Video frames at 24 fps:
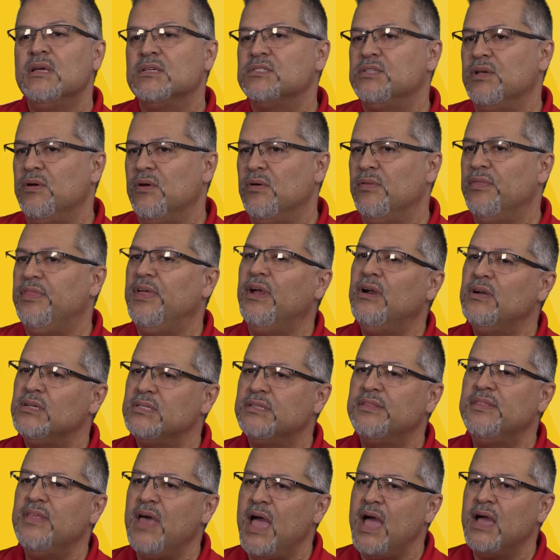So there's
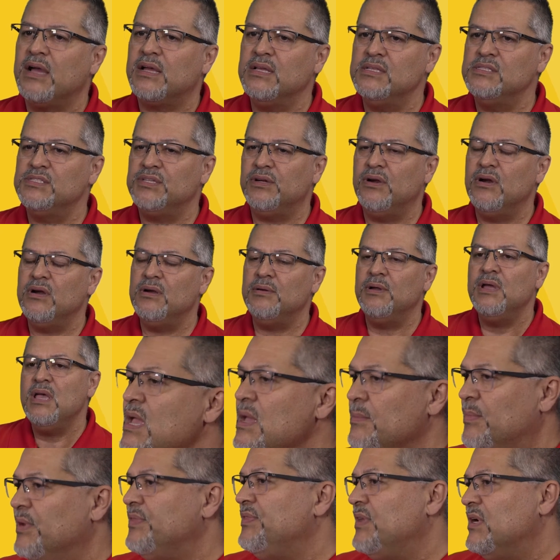that concern.
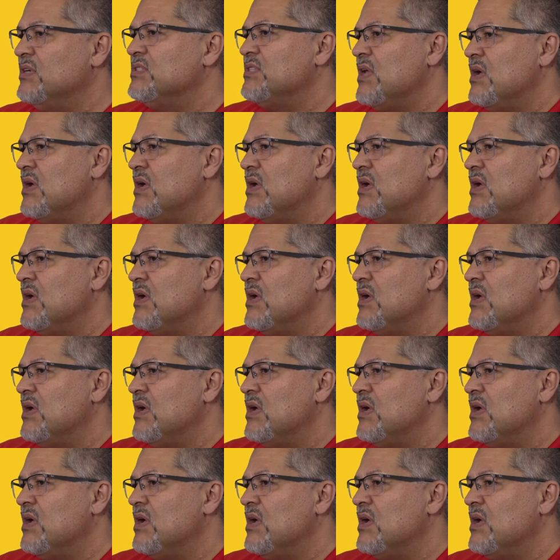But there's